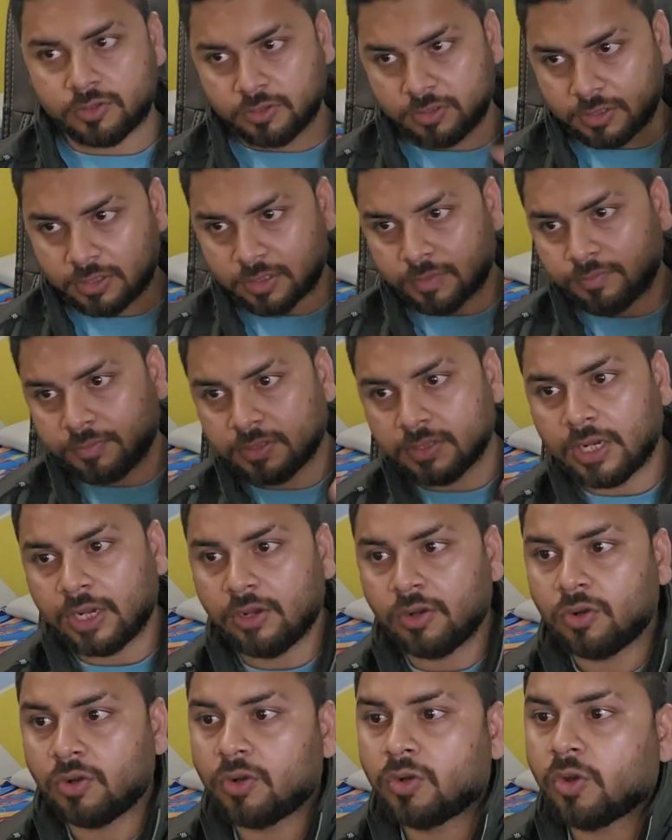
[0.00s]
So this is something that
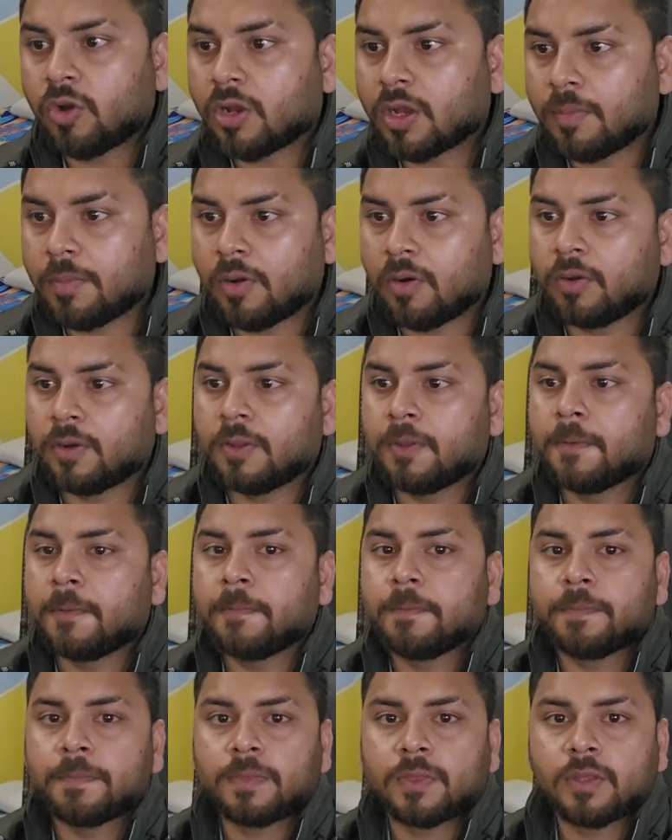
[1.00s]
you need to talk about.
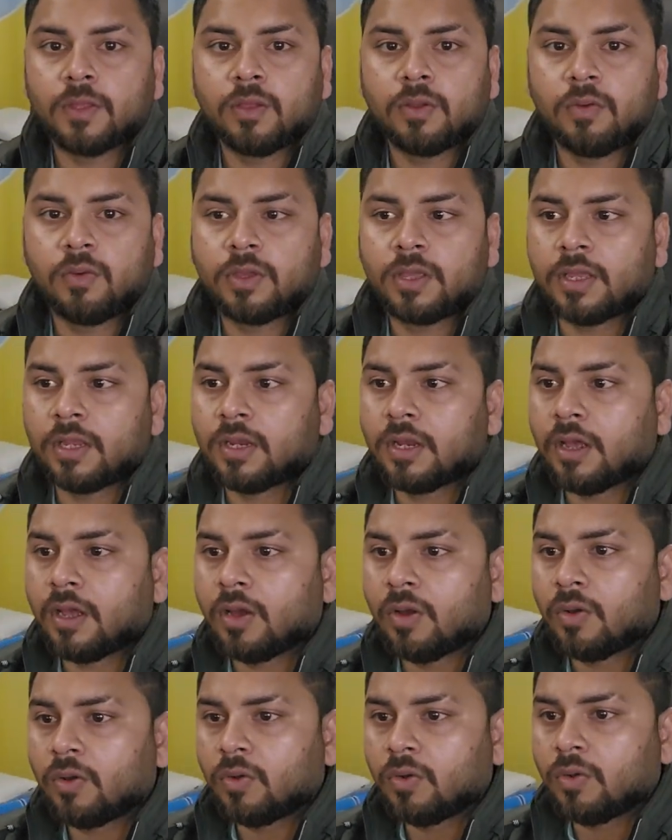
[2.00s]
Okay,
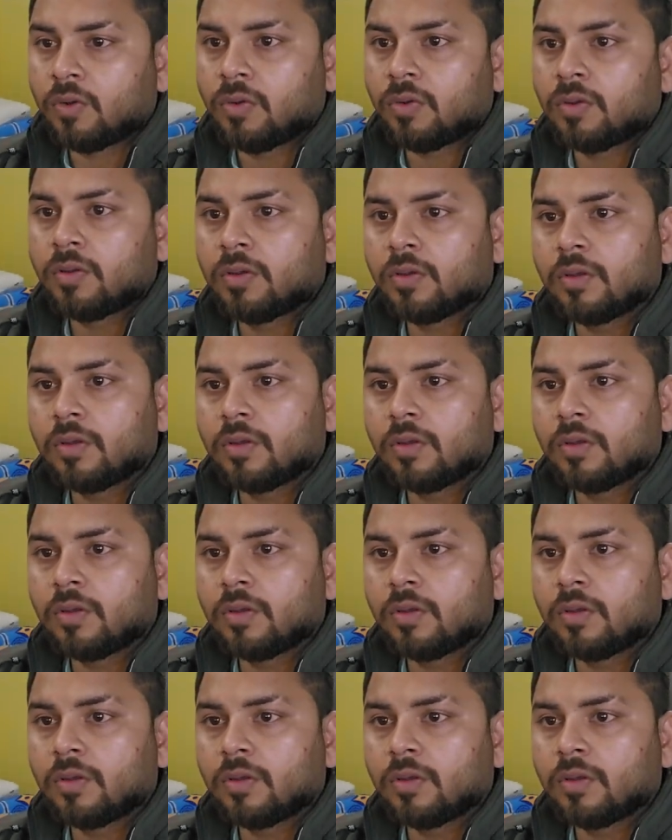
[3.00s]
now